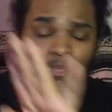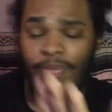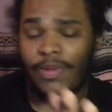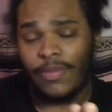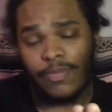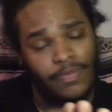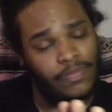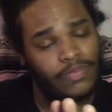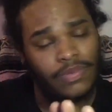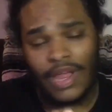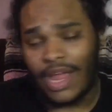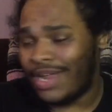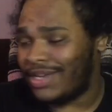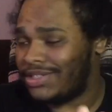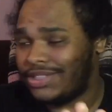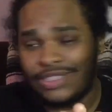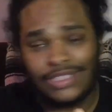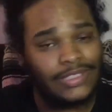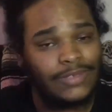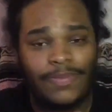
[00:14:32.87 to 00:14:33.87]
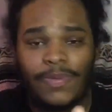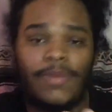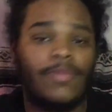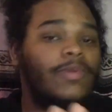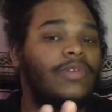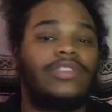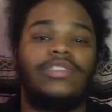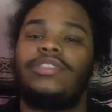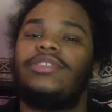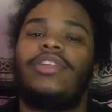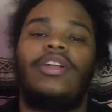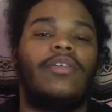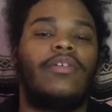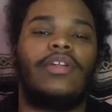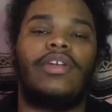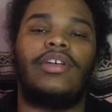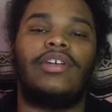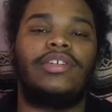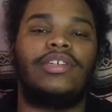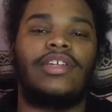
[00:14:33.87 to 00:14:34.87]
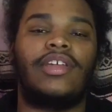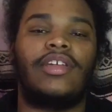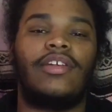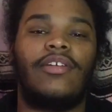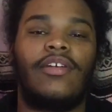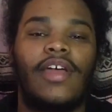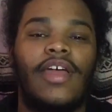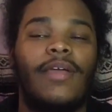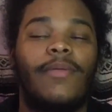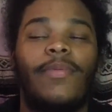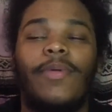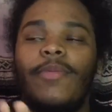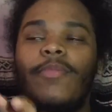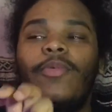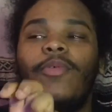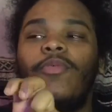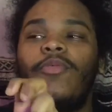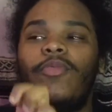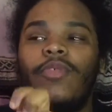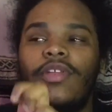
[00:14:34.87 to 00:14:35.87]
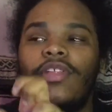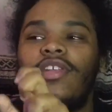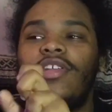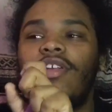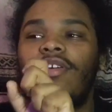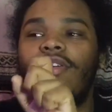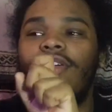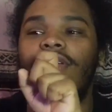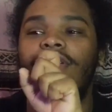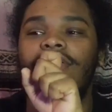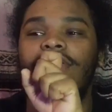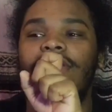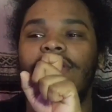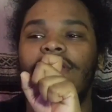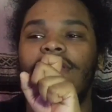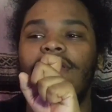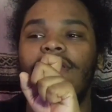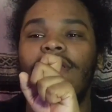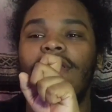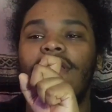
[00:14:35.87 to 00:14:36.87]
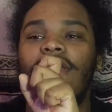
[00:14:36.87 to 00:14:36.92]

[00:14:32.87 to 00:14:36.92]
People just don't understand, okay? People really don't understand.